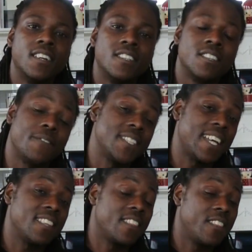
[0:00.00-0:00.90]
So if I
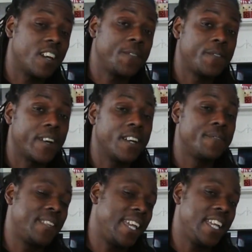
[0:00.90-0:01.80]
take the third fret
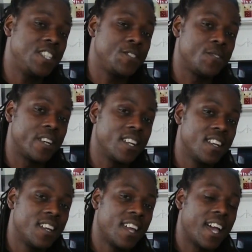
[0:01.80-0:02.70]
of the E string,
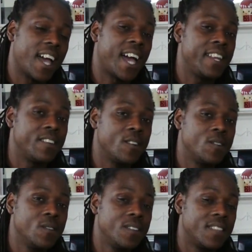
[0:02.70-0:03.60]
I
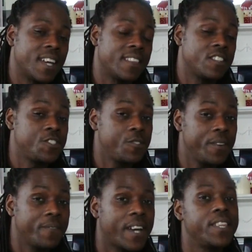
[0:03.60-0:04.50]
know that the
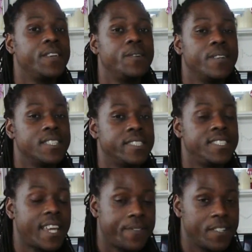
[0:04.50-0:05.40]
string value is
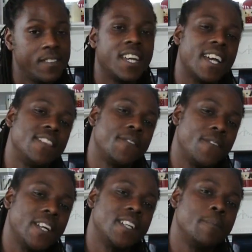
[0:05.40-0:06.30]
seven and the
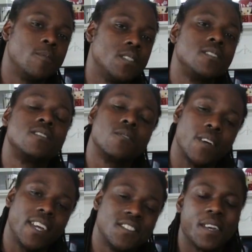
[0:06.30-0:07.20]
fret number is
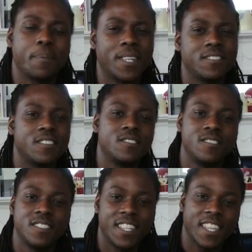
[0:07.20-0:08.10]
three, so I plus those
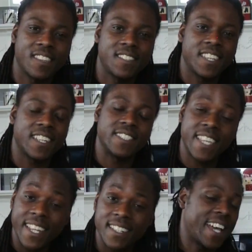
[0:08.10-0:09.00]
two together to get
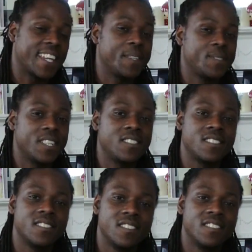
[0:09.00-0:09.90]
ten. That gives
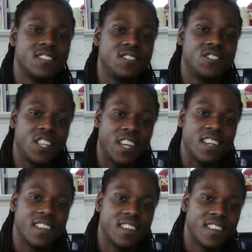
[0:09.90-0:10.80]
us G.
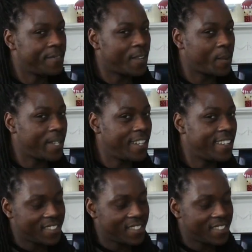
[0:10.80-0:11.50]
Following?